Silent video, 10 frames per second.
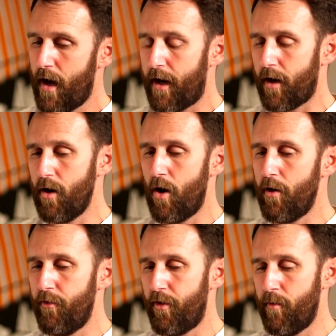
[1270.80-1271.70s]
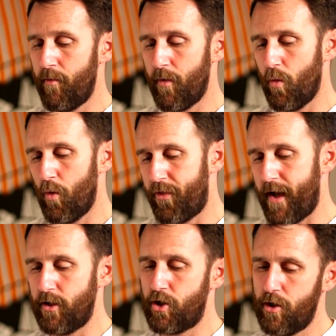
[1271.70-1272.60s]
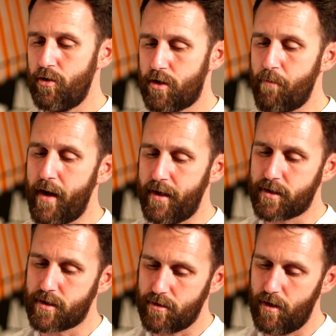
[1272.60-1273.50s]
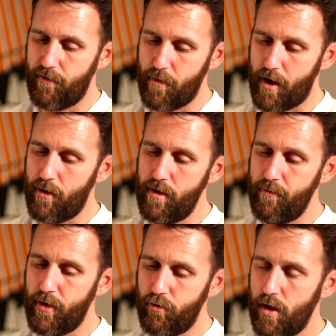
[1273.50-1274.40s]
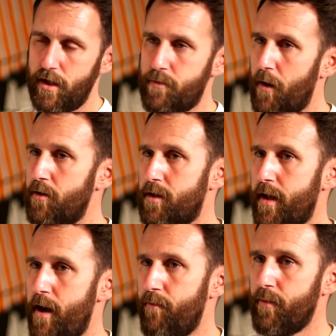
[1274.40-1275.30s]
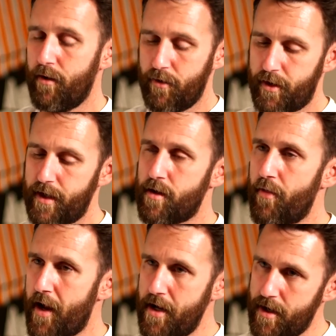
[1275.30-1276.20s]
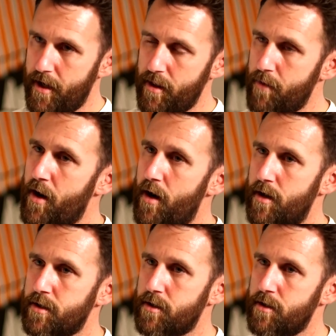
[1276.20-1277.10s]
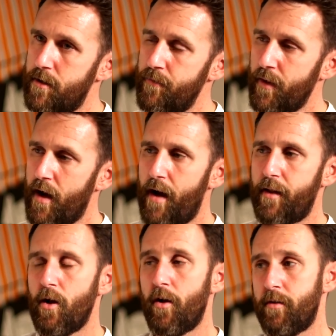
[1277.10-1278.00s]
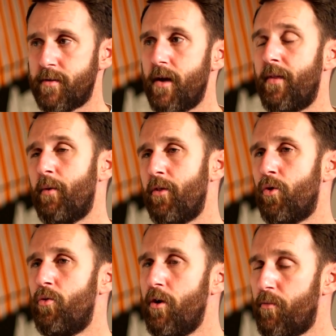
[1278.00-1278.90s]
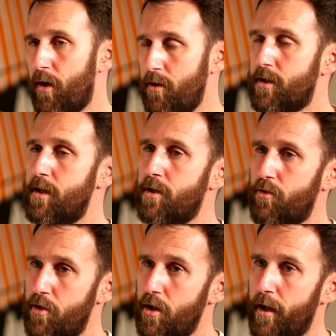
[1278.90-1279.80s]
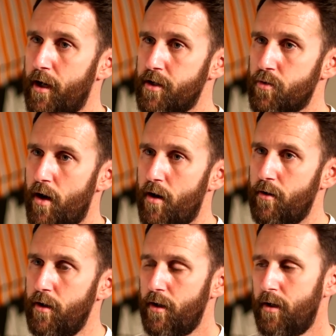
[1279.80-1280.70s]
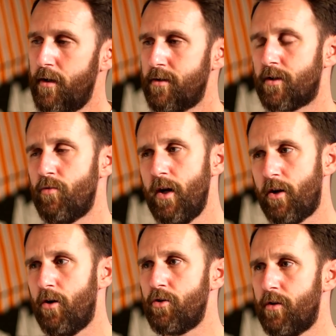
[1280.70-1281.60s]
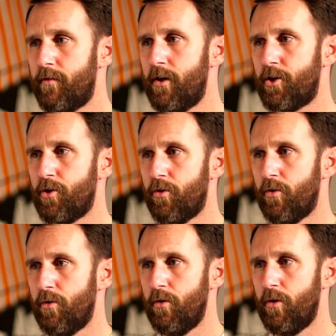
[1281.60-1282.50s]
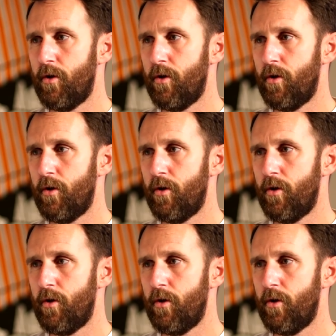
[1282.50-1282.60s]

And a lot of them would then choose the bits of the poem that really spoke to them, the things that they'd done in the past. And a lot of them said they went through a real process through doing it as well. So it's a really controversial